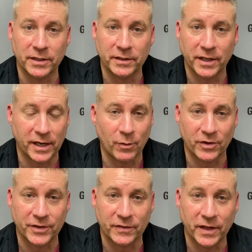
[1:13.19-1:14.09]
and, and I want
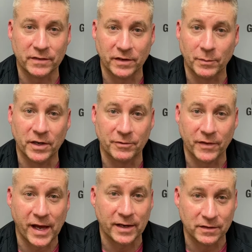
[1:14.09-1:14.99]
to say thanks to everybody for
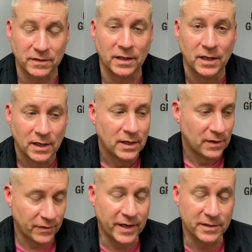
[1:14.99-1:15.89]
that because they
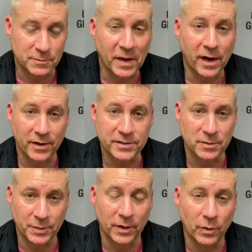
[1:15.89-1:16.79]
they inspired us
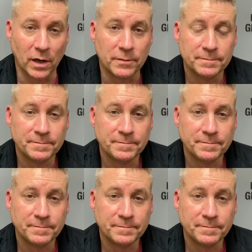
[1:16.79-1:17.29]
to play well.